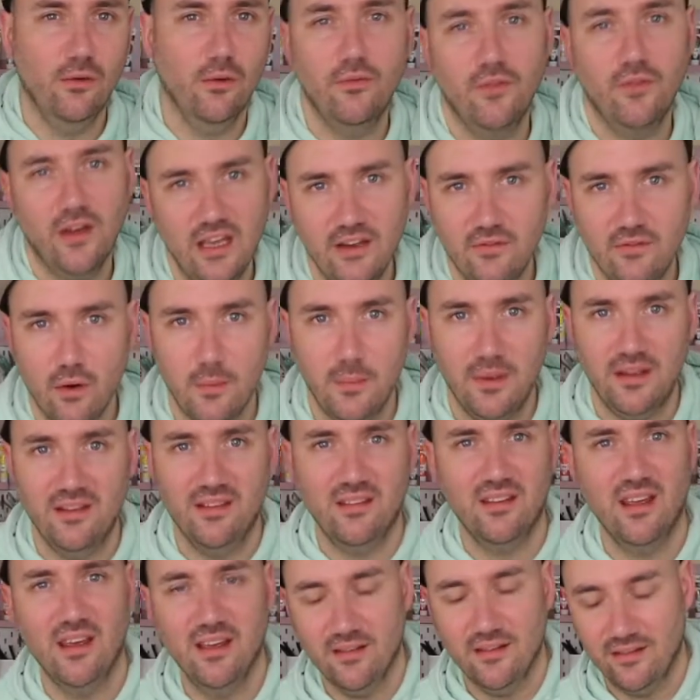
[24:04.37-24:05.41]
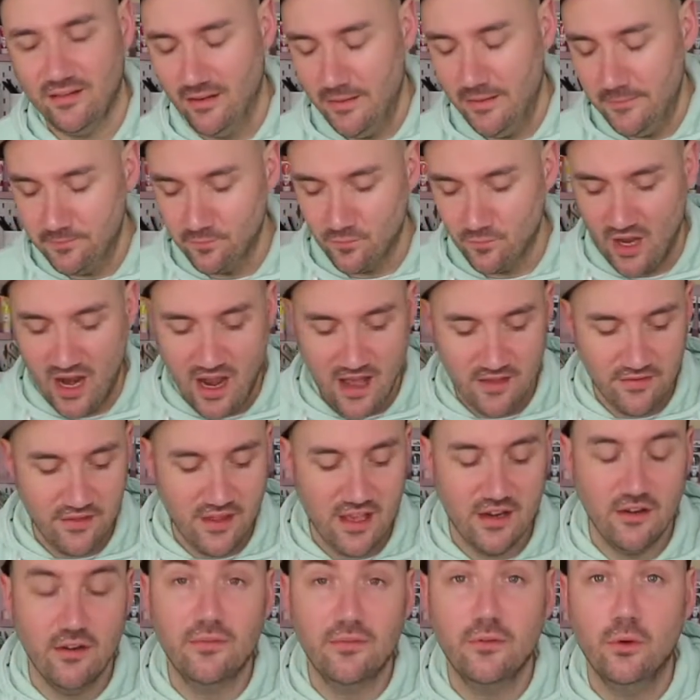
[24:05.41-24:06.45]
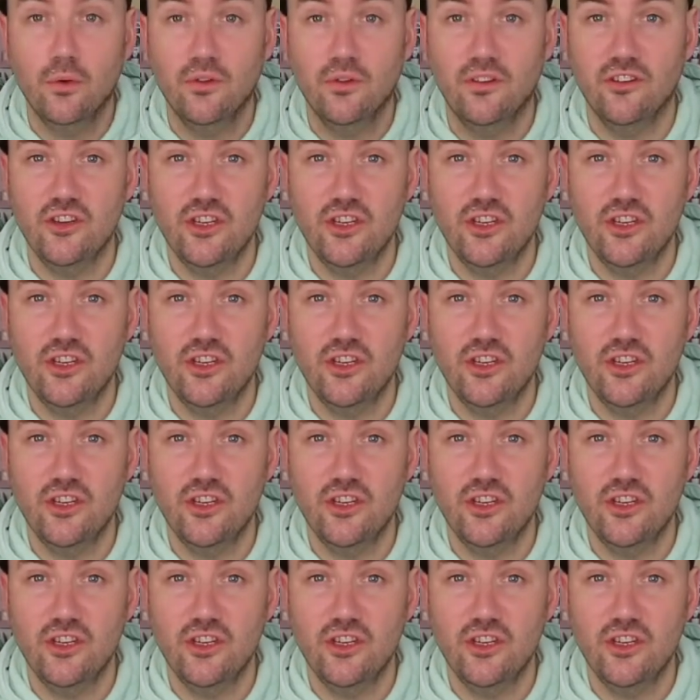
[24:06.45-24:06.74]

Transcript: your favourite biscuits, and then of course